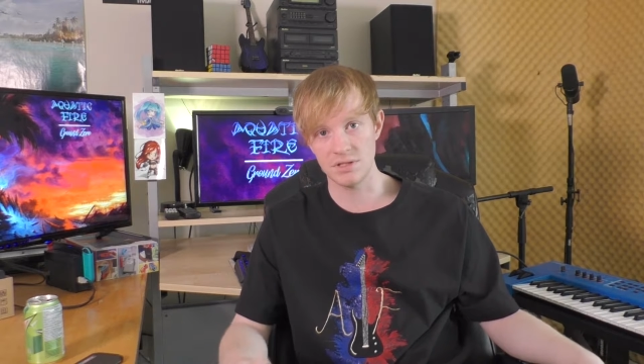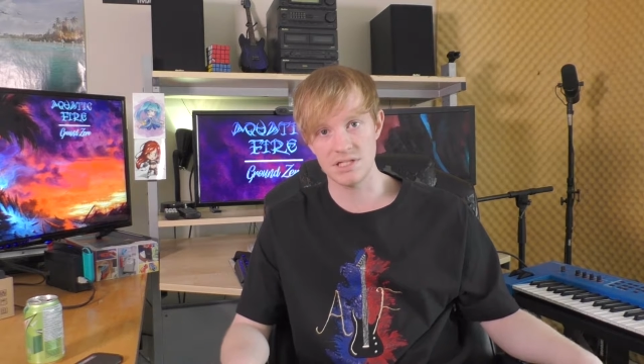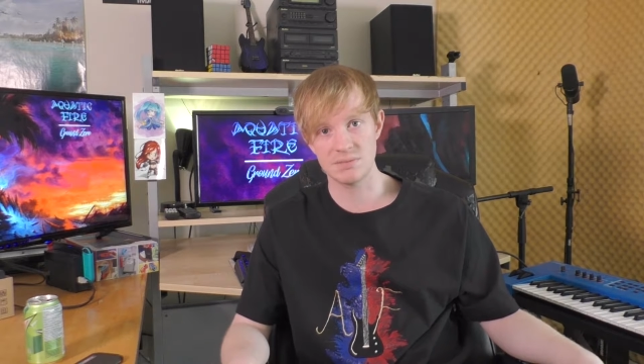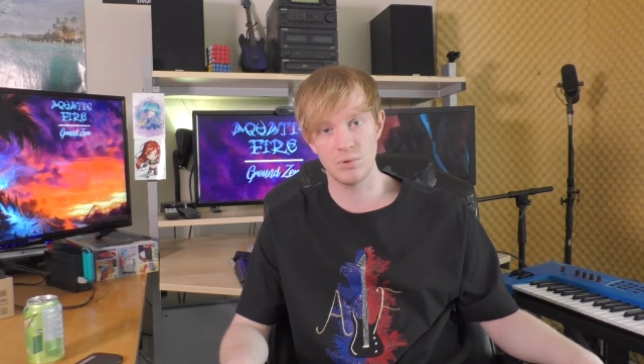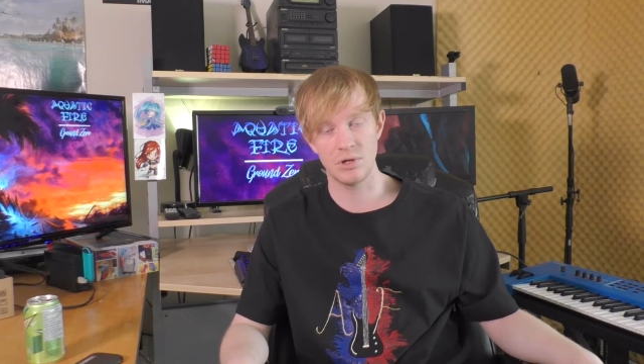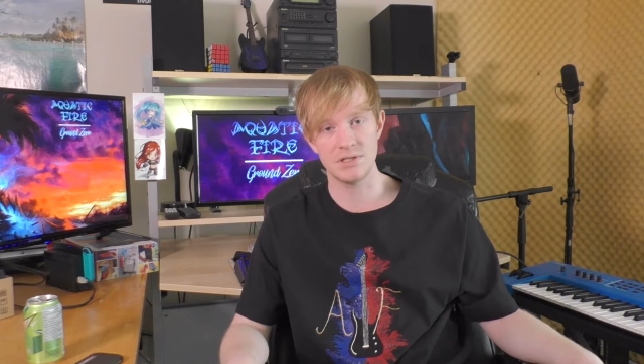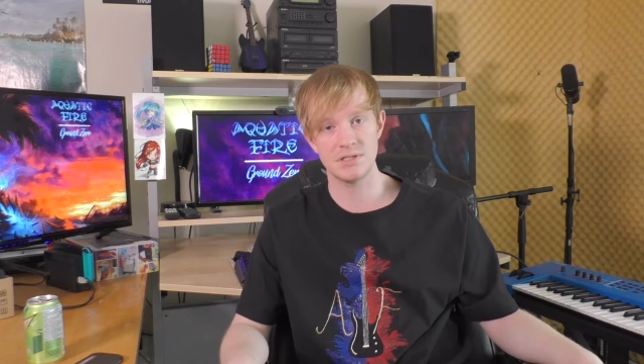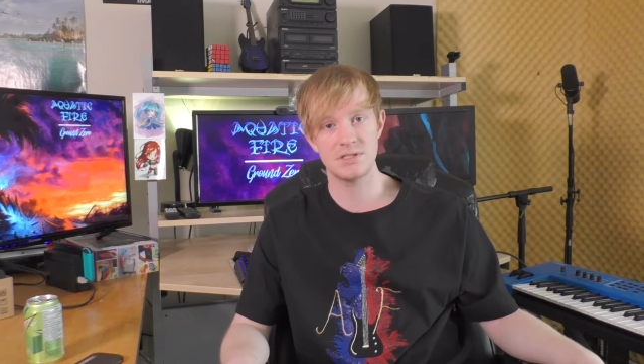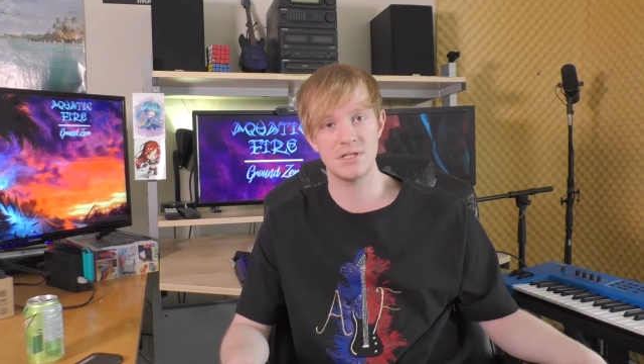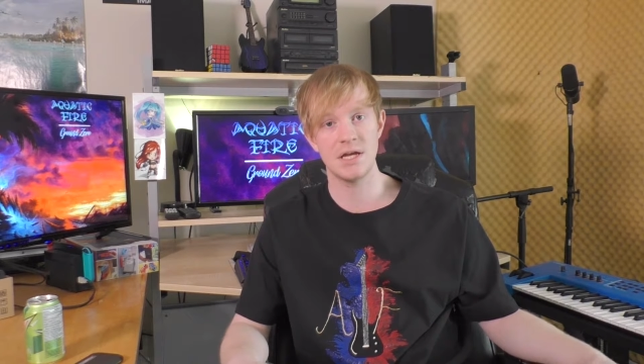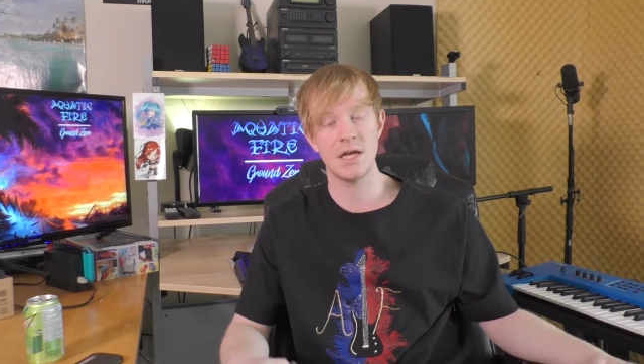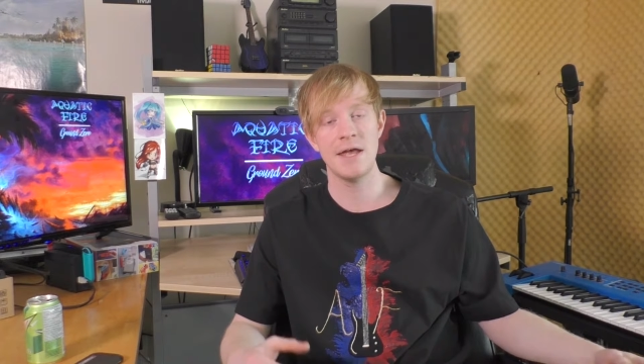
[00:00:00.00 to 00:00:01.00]
at this point
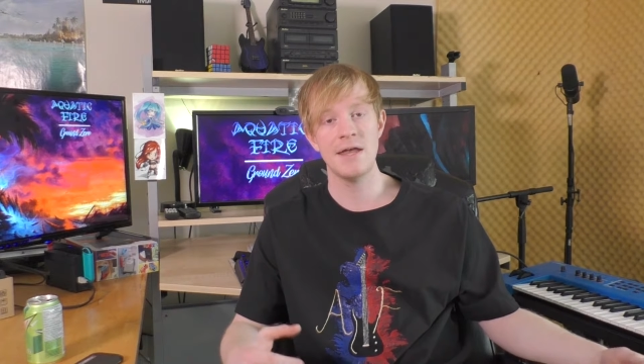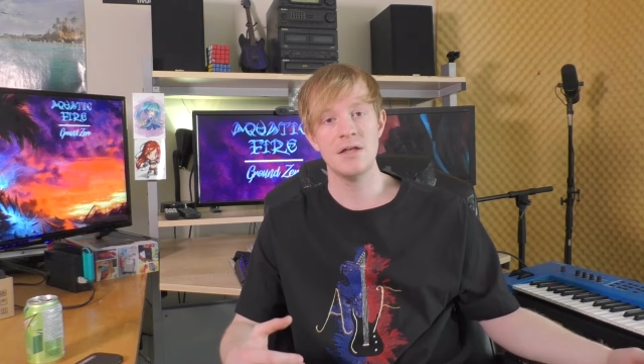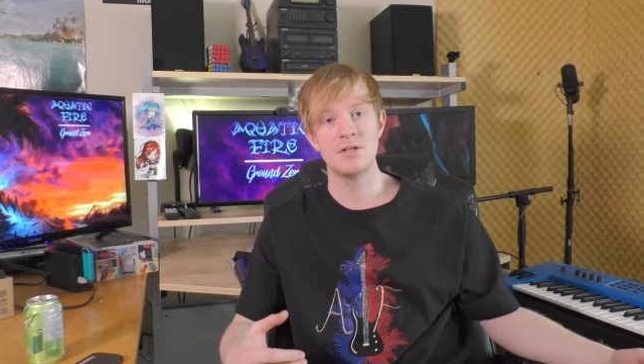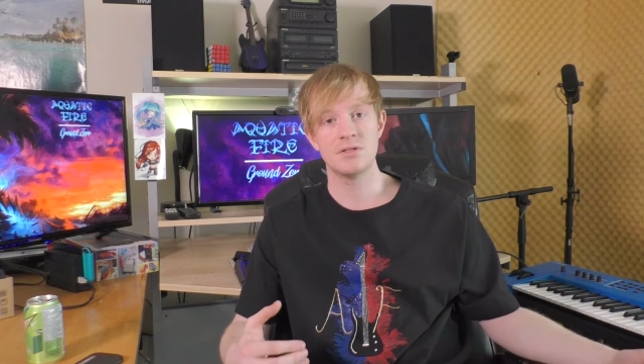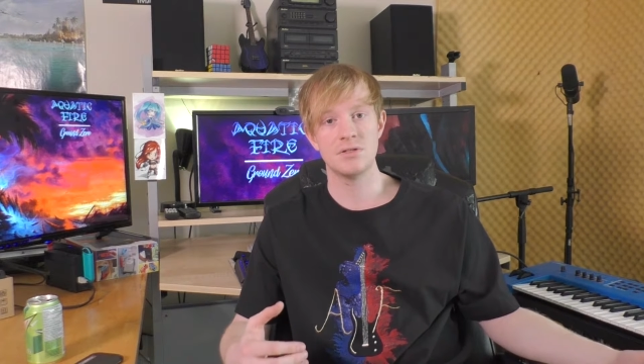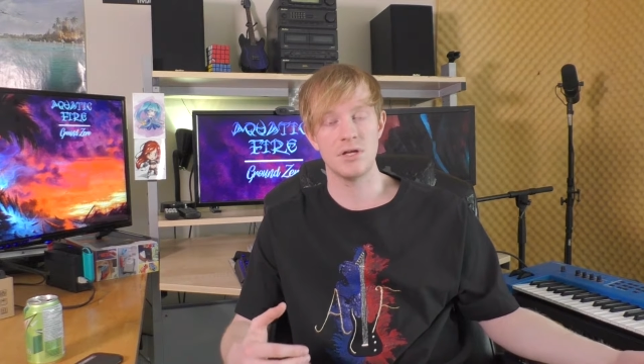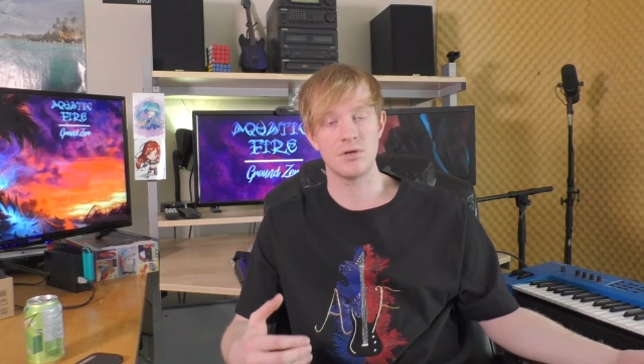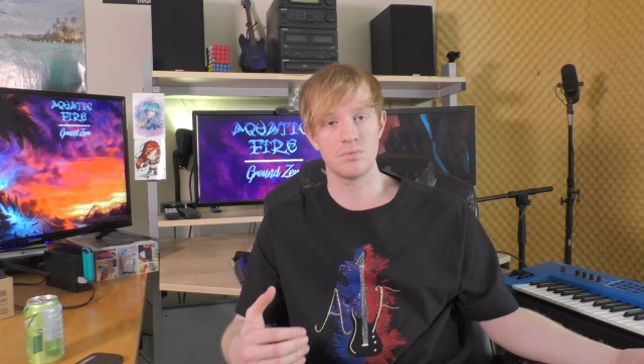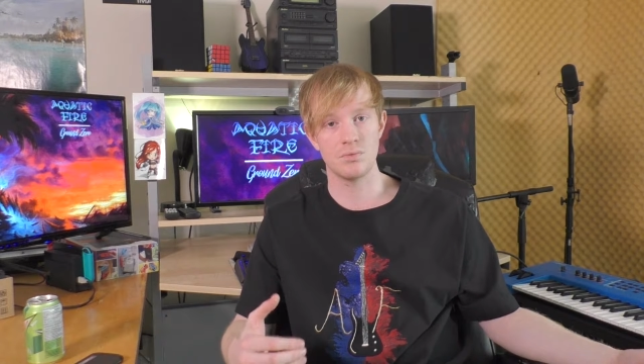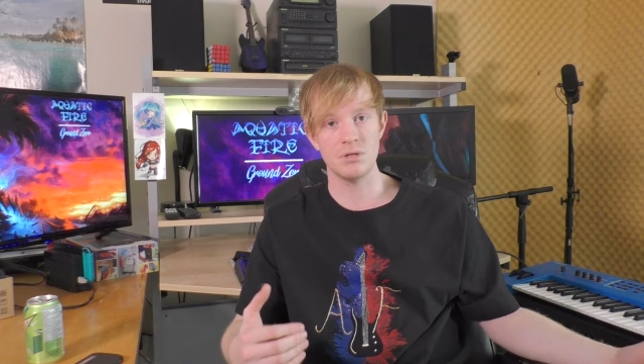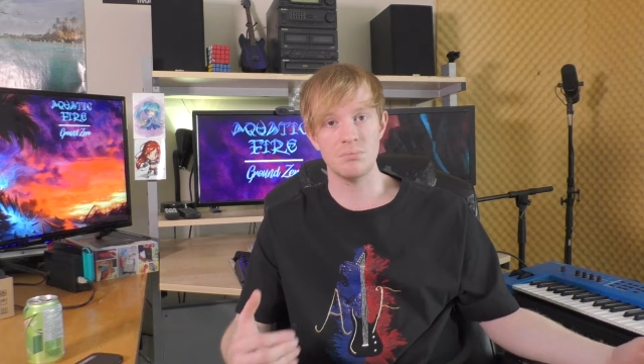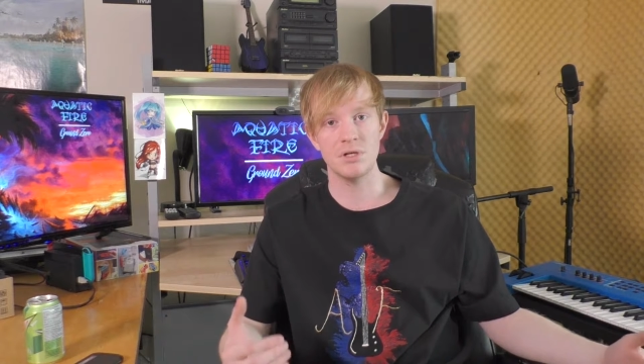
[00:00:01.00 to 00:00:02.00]
to like
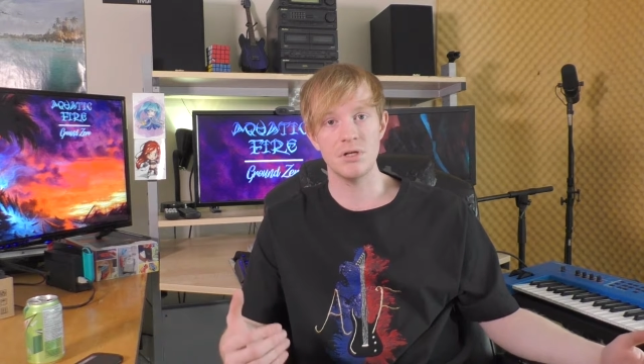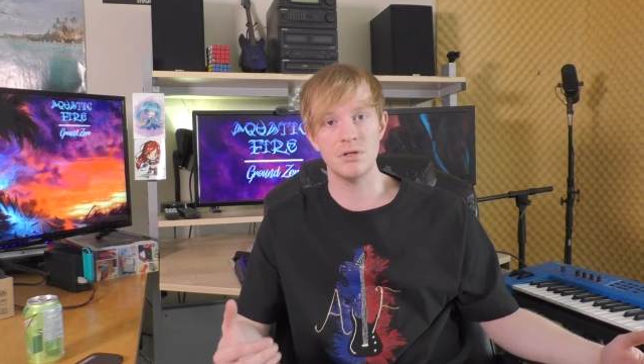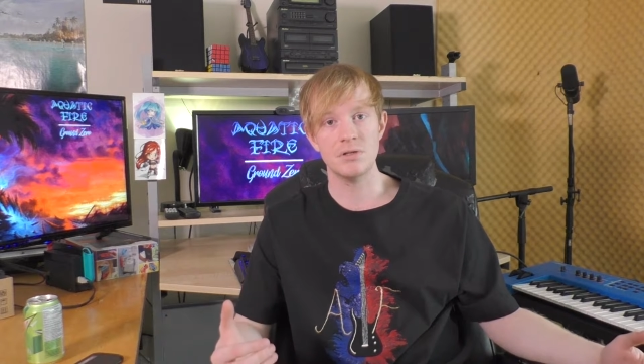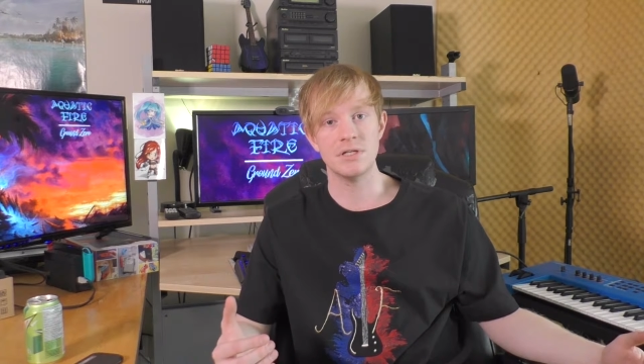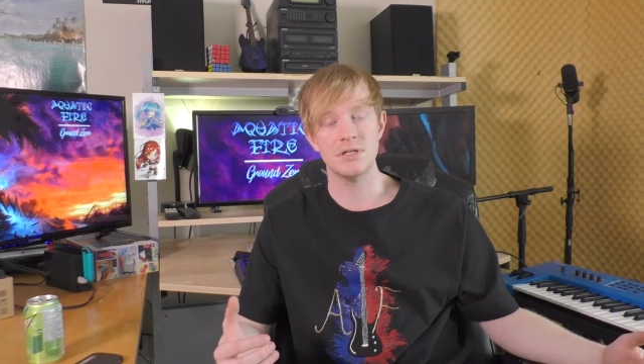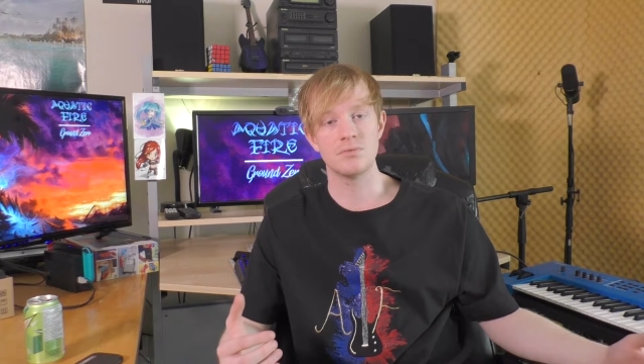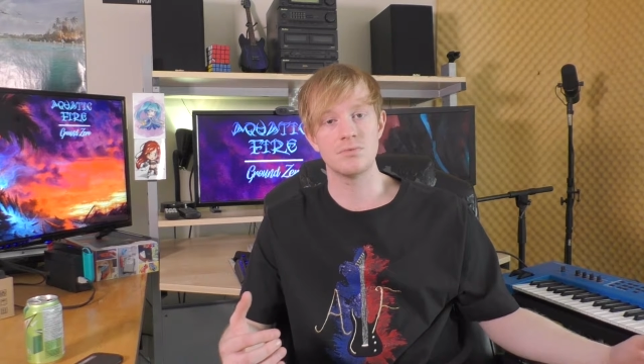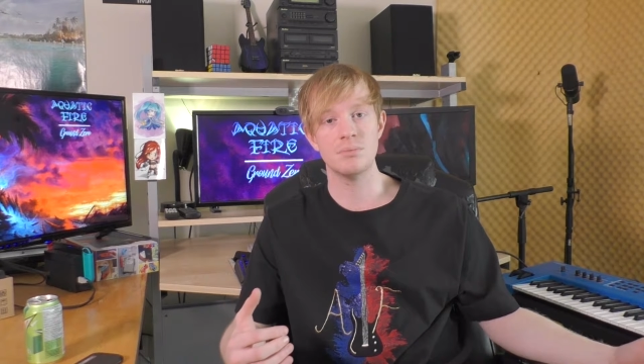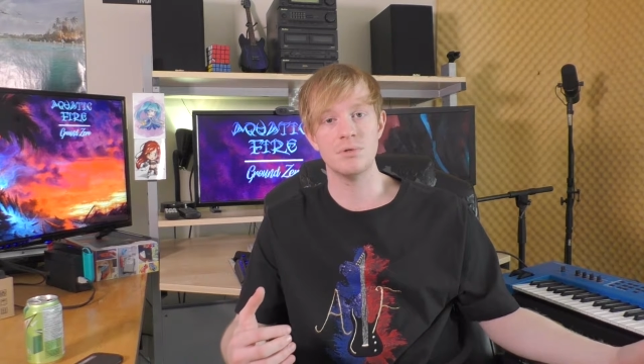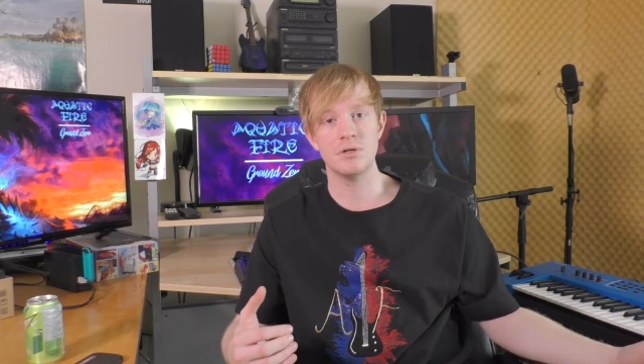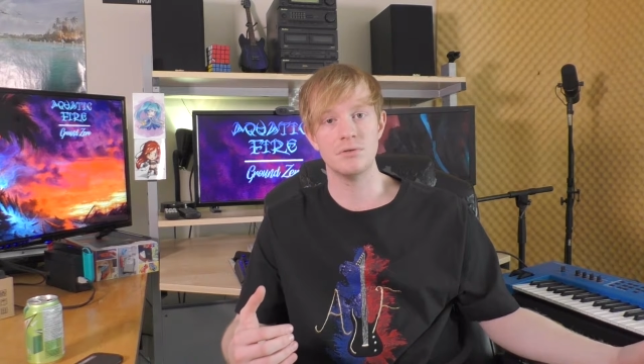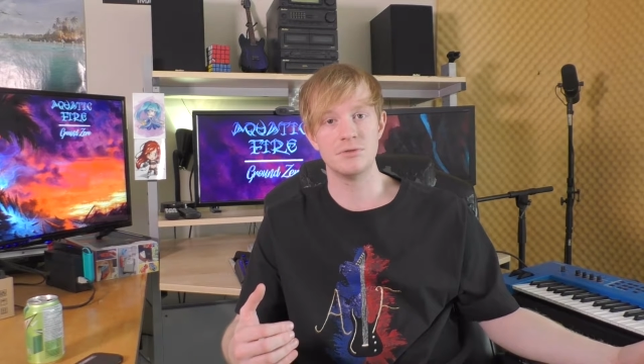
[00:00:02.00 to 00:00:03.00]
rebuild and
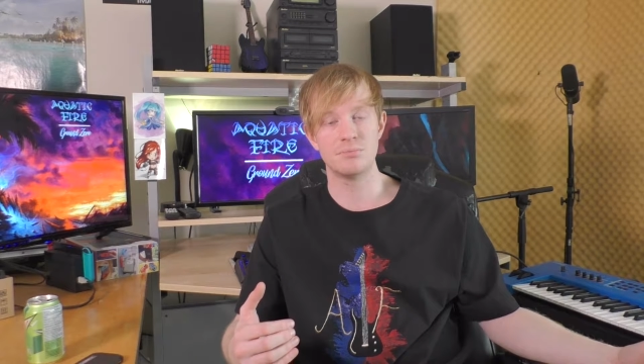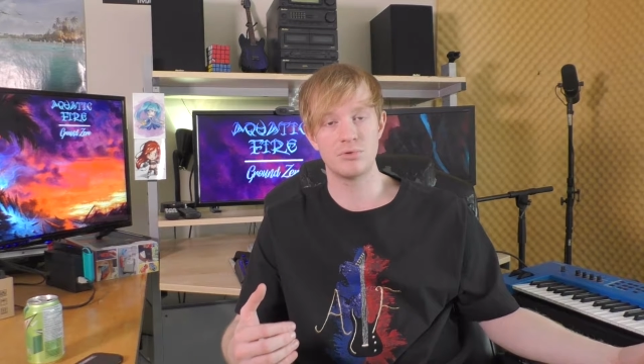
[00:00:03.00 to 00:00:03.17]
rebuild